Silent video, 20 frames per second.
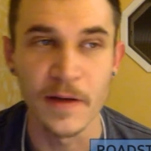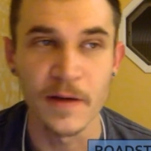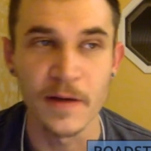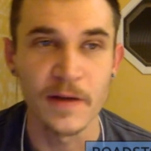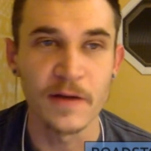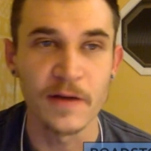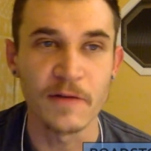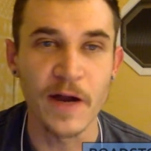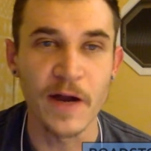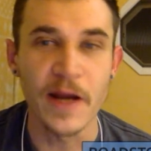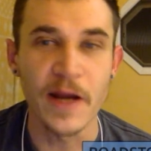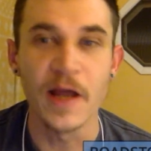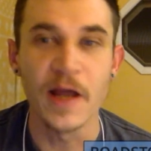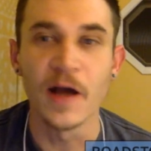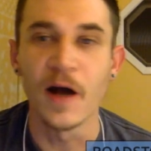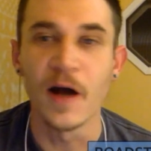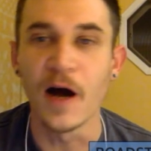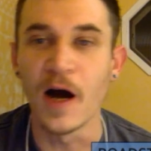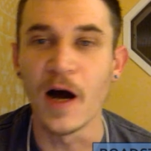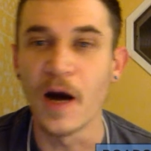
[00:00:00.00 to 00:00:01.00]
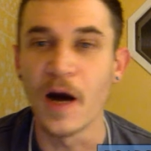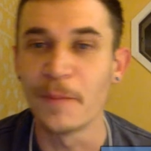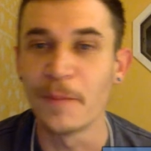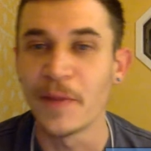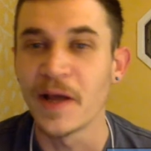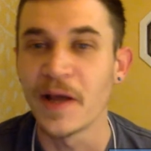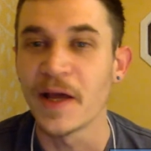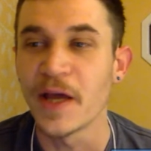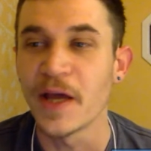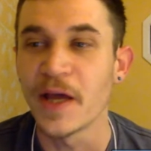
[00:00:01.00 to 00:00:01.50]
right? Um,
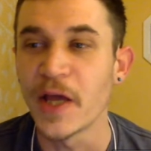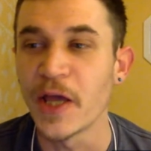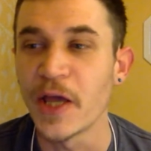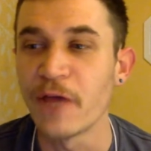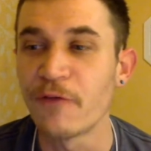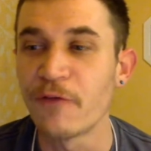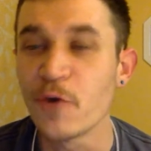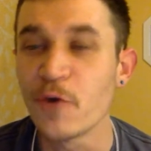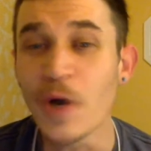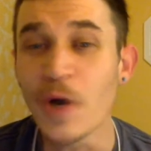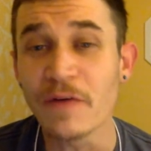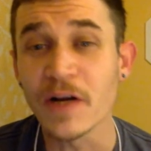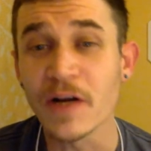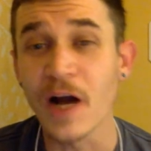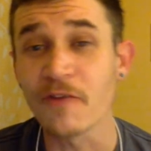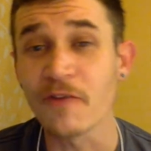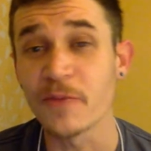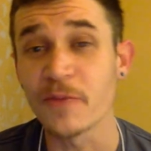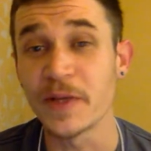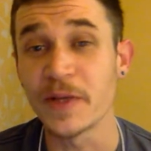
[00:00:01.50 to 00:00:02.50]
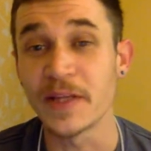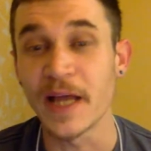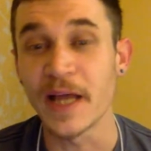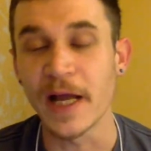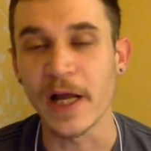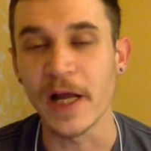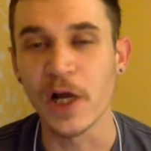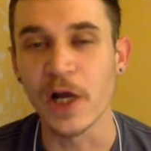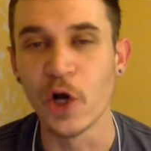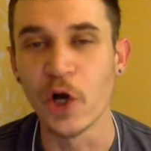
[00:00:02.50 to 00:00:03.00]
if you have a government
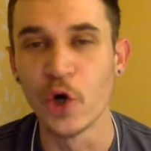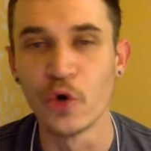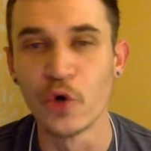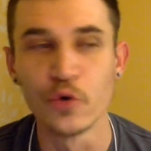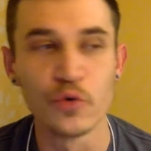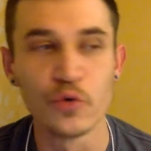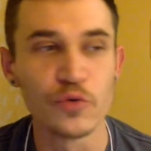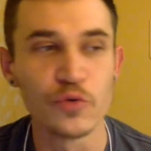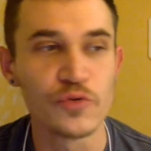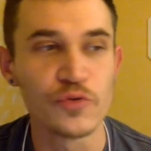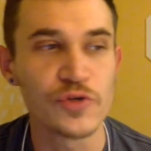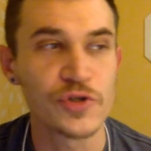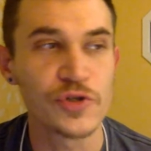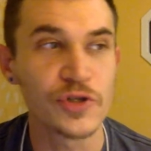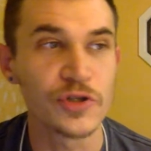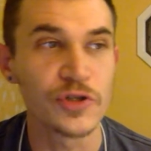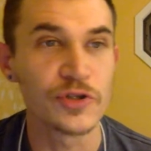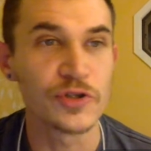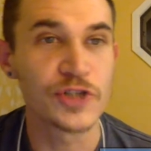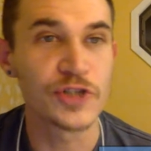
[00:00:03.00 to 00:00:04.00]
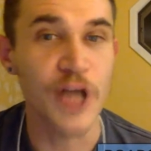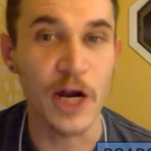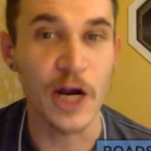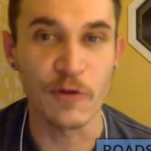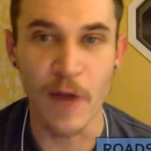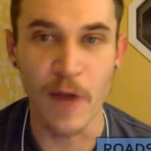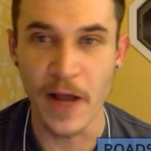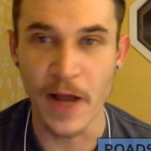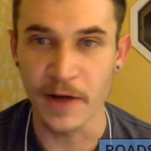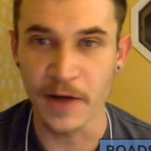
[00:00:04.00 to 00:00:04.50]
that goes
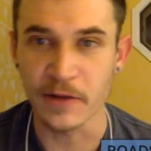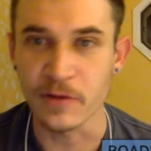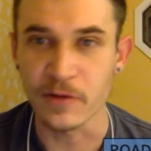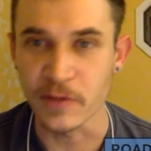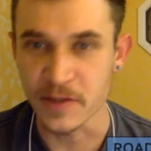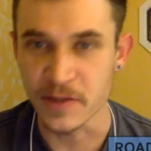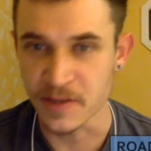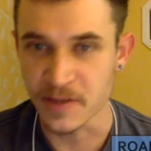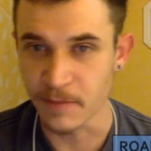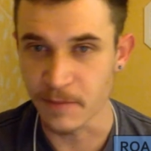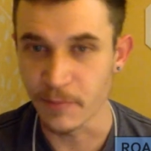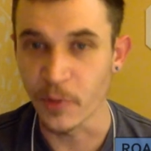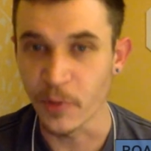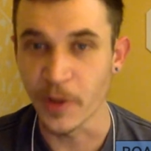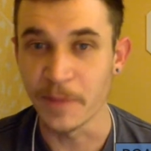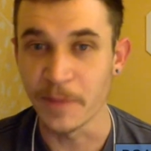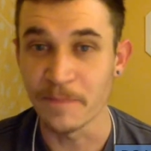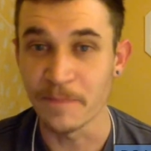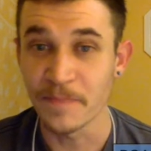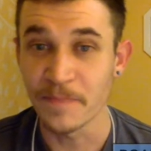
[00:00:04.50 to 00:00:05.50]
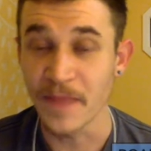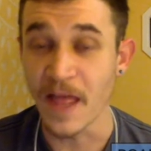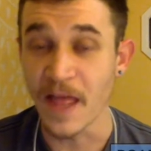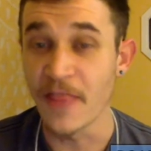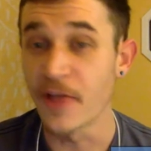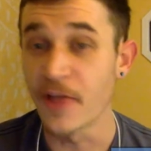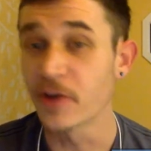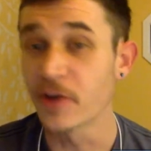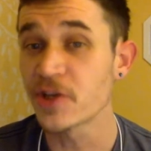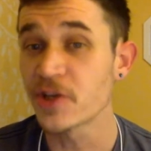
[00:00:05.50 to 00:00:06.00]
tyrannical at some point and
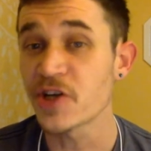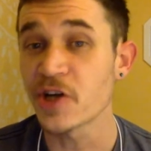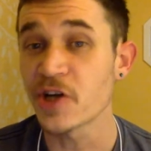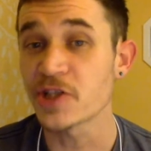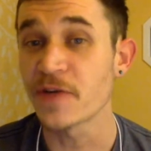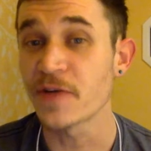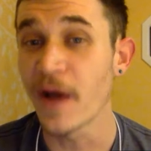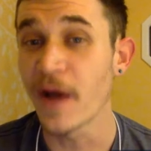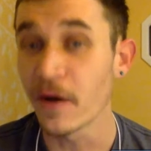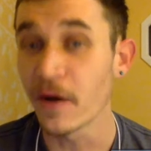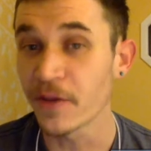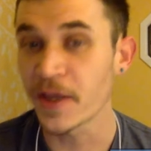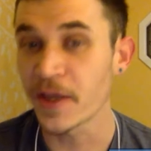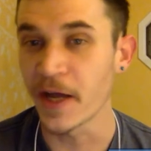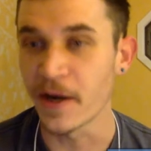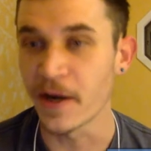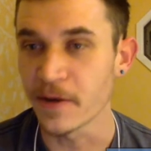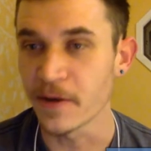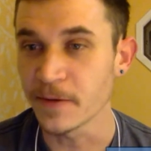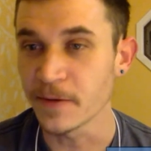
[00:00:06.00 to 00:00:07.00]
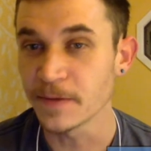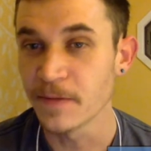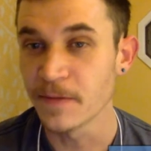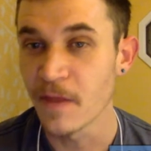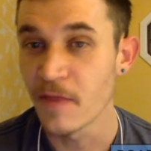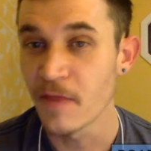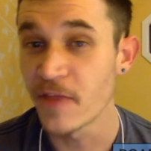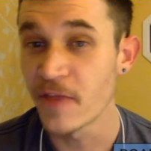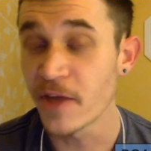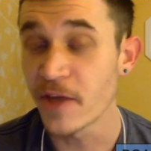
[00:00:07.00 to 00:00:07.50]
they're in charge of healthcare,
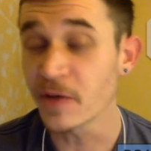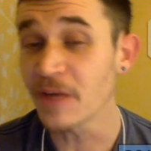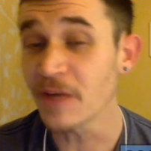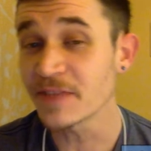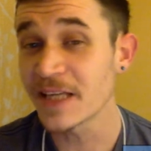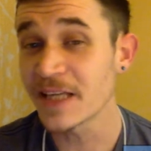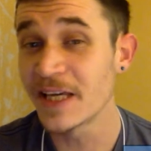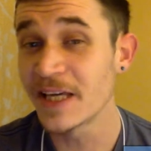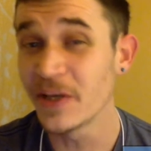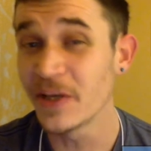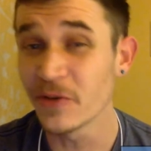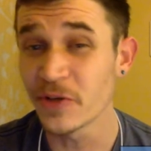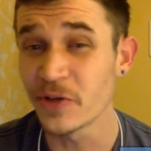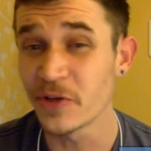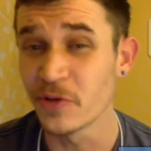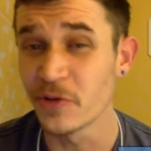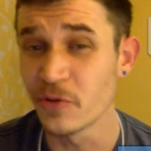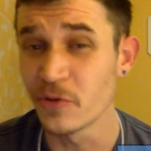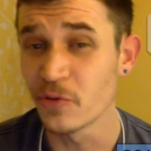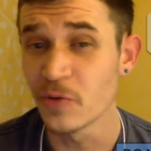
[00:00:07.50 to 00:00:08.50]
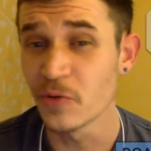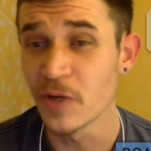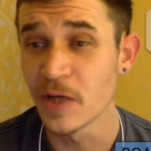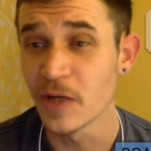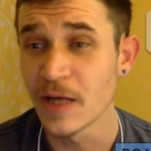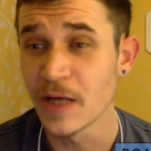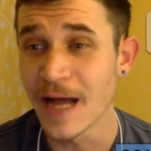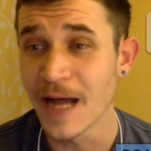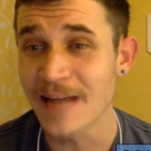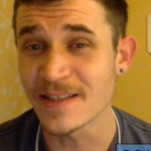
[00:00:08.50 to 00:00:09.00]
they don't have to kill you
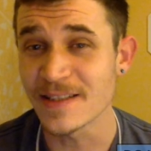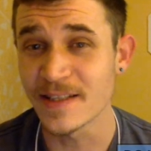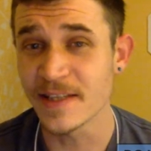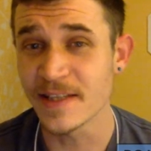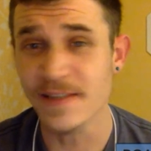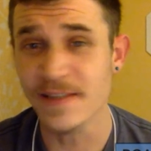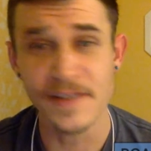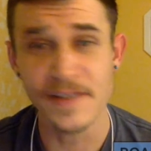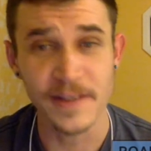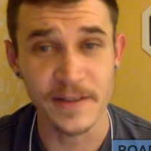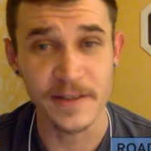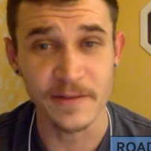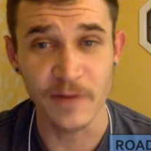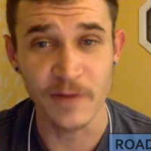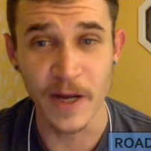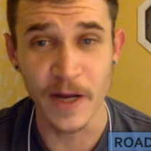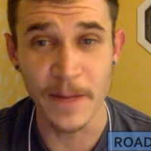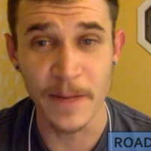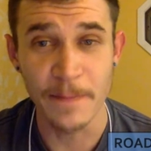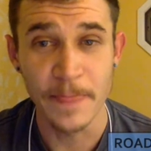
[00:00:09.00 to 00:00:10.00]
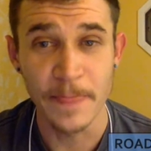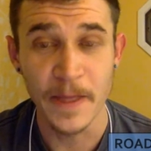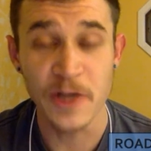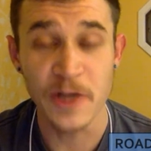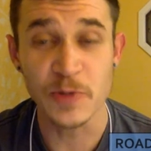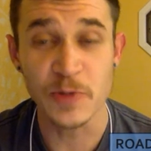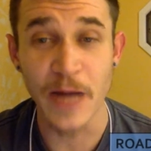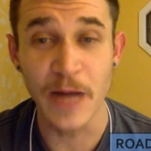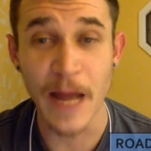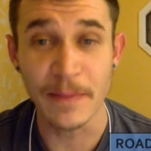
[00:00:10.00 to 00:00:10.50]
as a dissident, right?
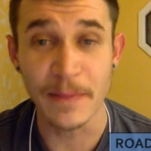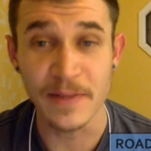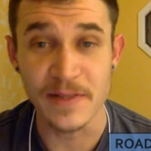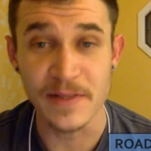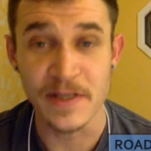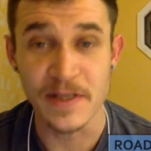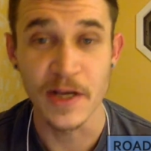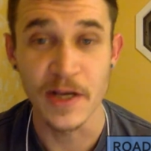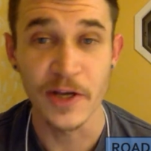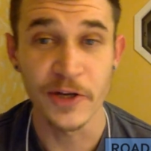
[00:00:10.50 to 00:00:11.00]
Here's what happens.